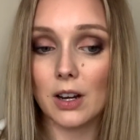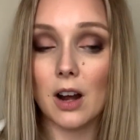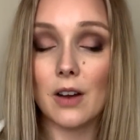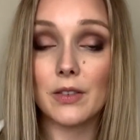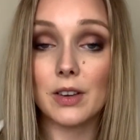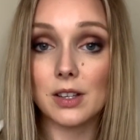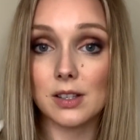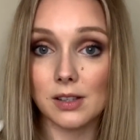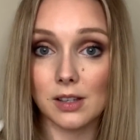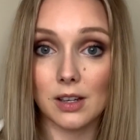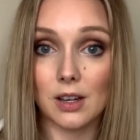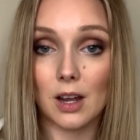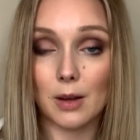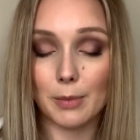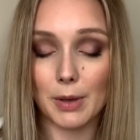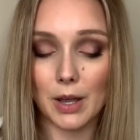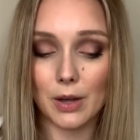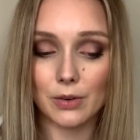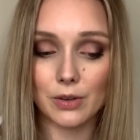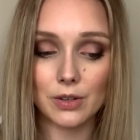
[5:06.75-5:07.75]
Obviously not
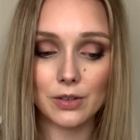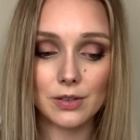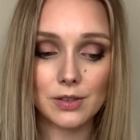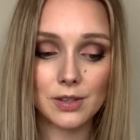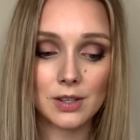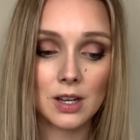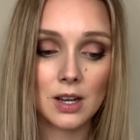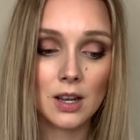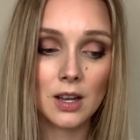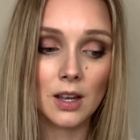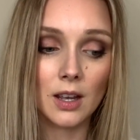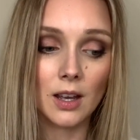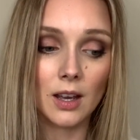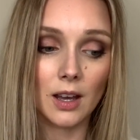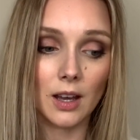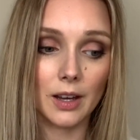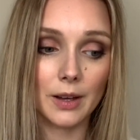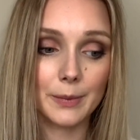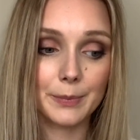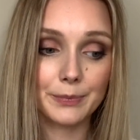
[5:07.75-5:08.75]
powders.
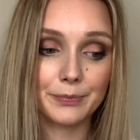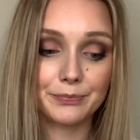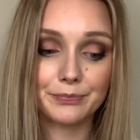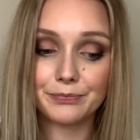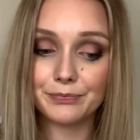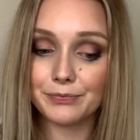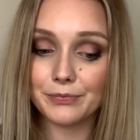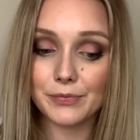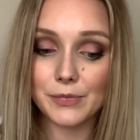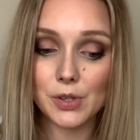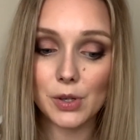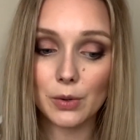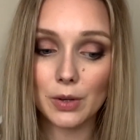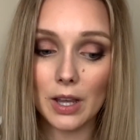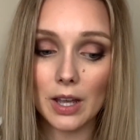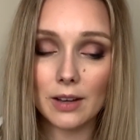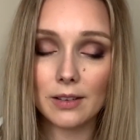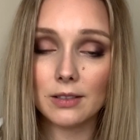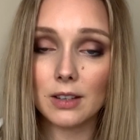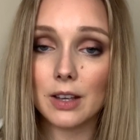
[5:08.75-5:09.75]
So
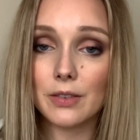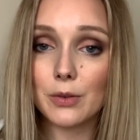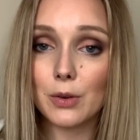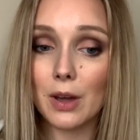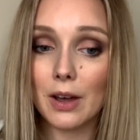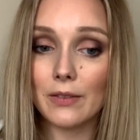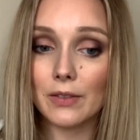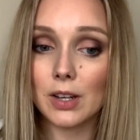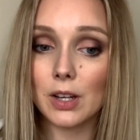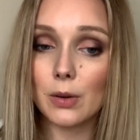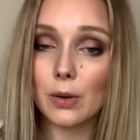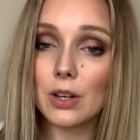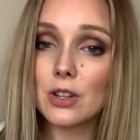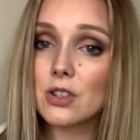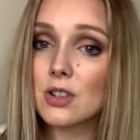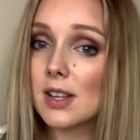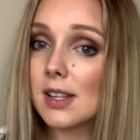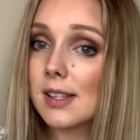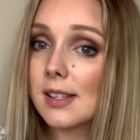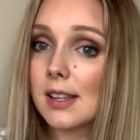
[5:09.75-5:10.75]
yeah, if you have any
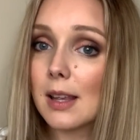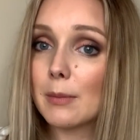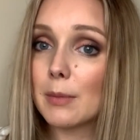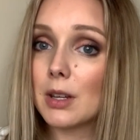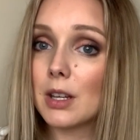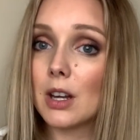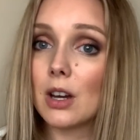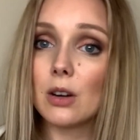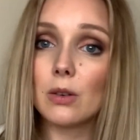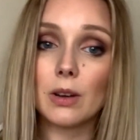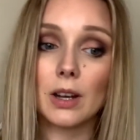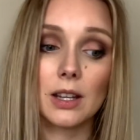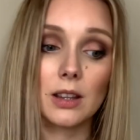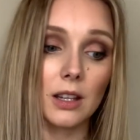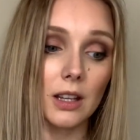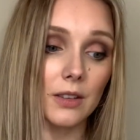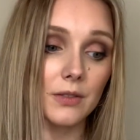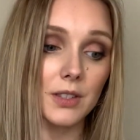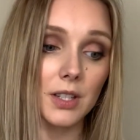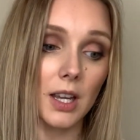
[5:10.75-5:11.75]
questions, let me know. I'd
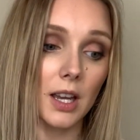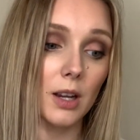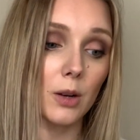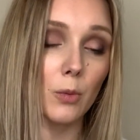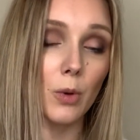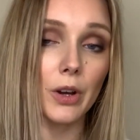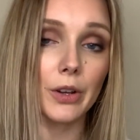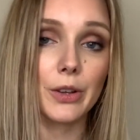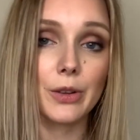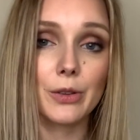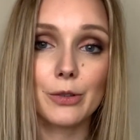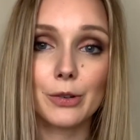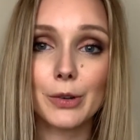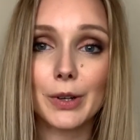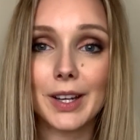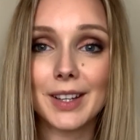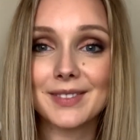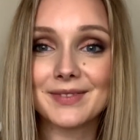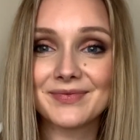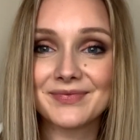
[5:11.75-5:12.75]
love to kind of walk you
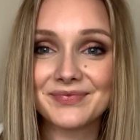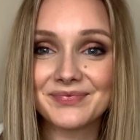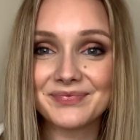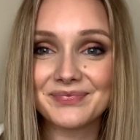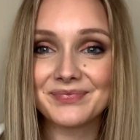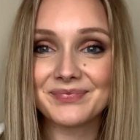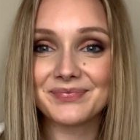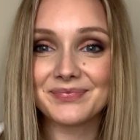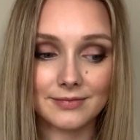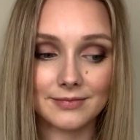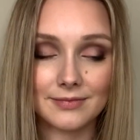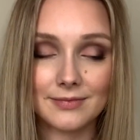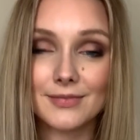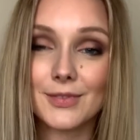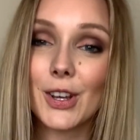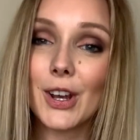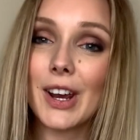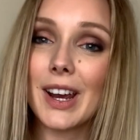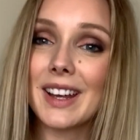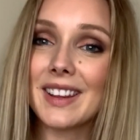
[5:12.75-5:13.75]
through it.
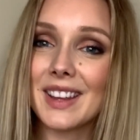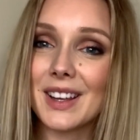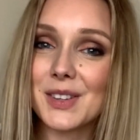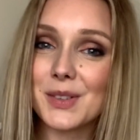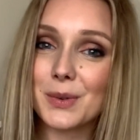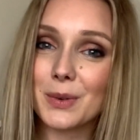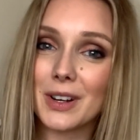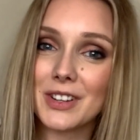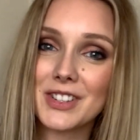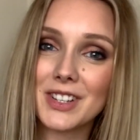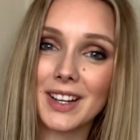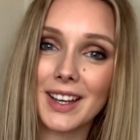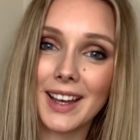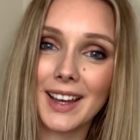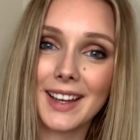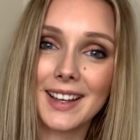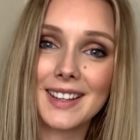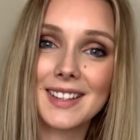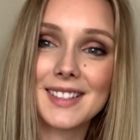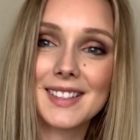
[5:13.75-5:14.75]
All right, thanks for watching,
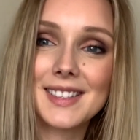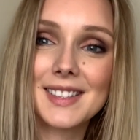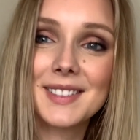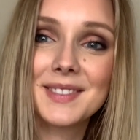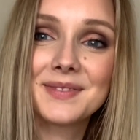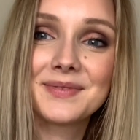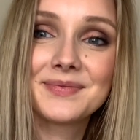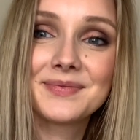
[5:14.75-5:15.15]
guys.